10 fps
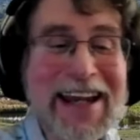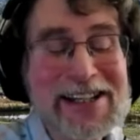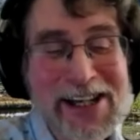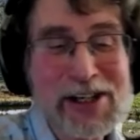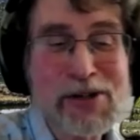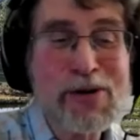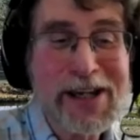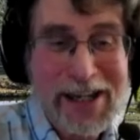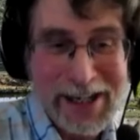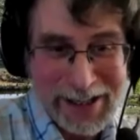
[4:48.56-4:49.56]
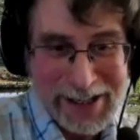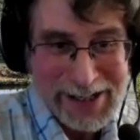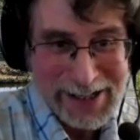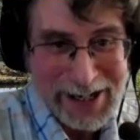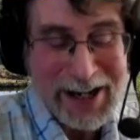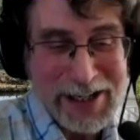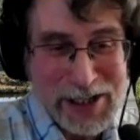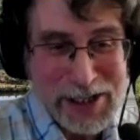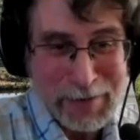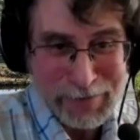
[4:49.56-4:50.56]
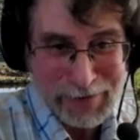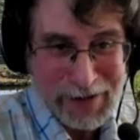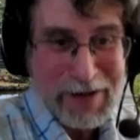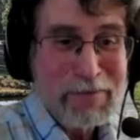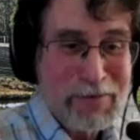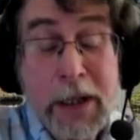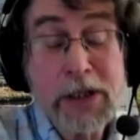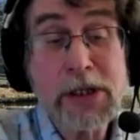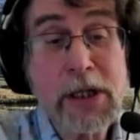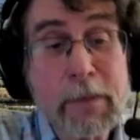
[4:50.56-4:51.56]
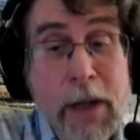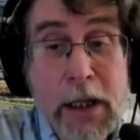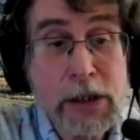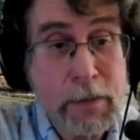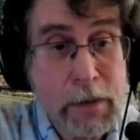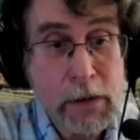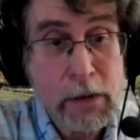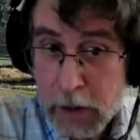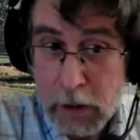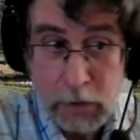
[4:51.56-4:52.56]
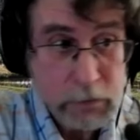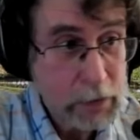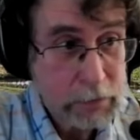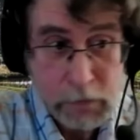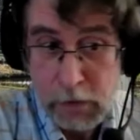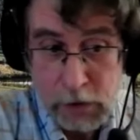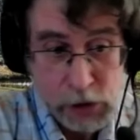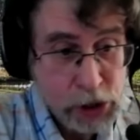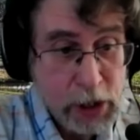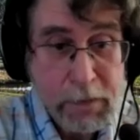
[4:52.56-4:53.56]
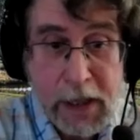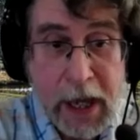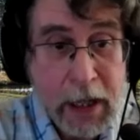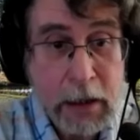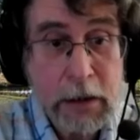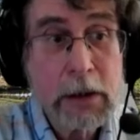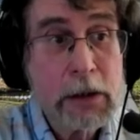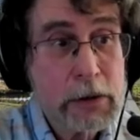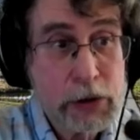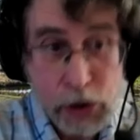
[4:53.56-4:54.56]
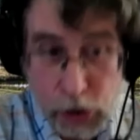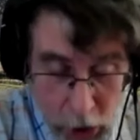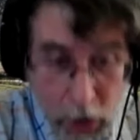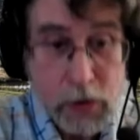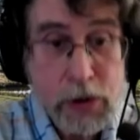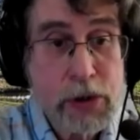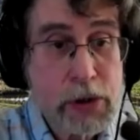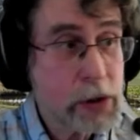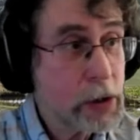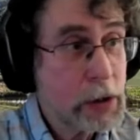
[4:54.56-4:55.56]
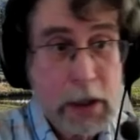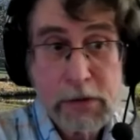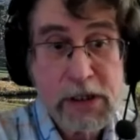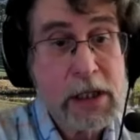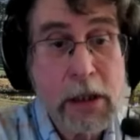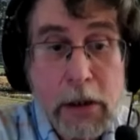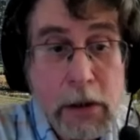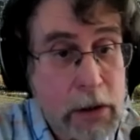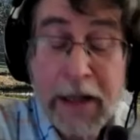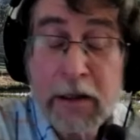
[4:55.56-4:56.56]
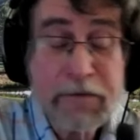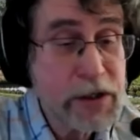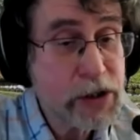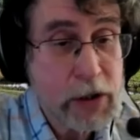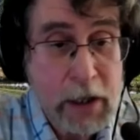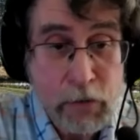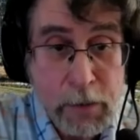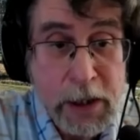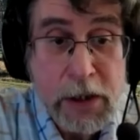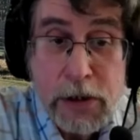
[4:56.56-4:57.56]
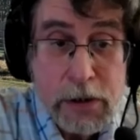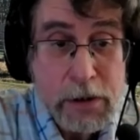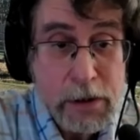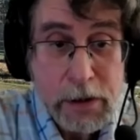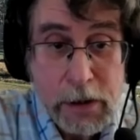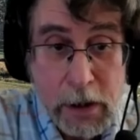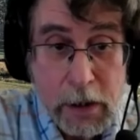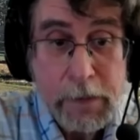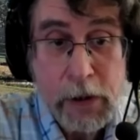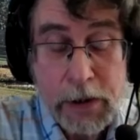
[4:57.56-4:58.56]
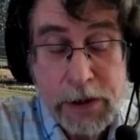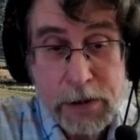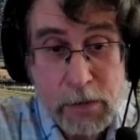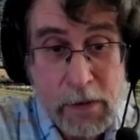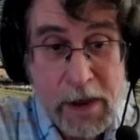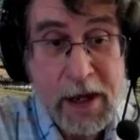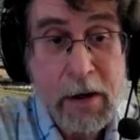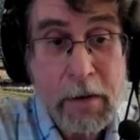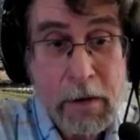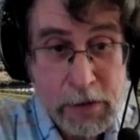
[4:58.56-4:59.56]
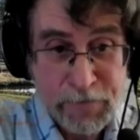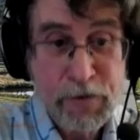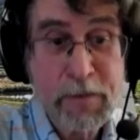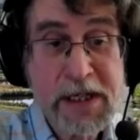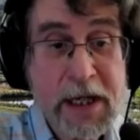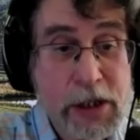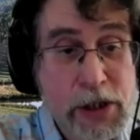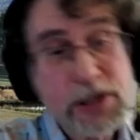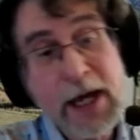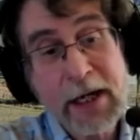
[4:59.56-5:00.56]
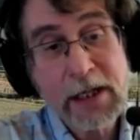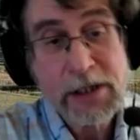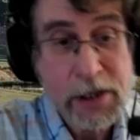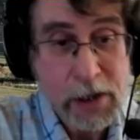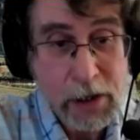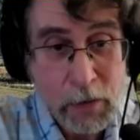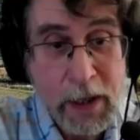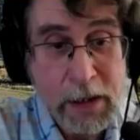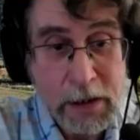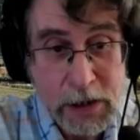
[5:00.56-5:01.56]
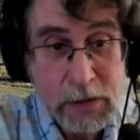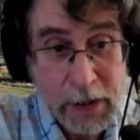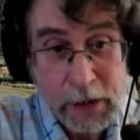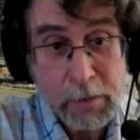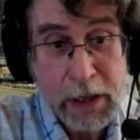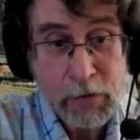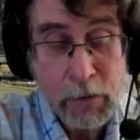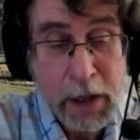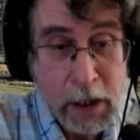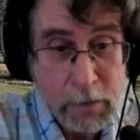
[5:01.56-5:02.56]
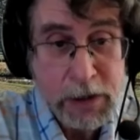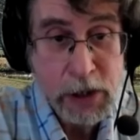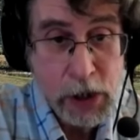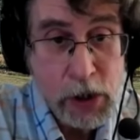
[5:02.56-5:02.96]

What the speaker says: that is an intriguing concept. But it's the same concept, though. Sheep, cattle, goats, deer, elephants are not ruminants. because their fermentation sac is at the other end. It's like the microbiome. It's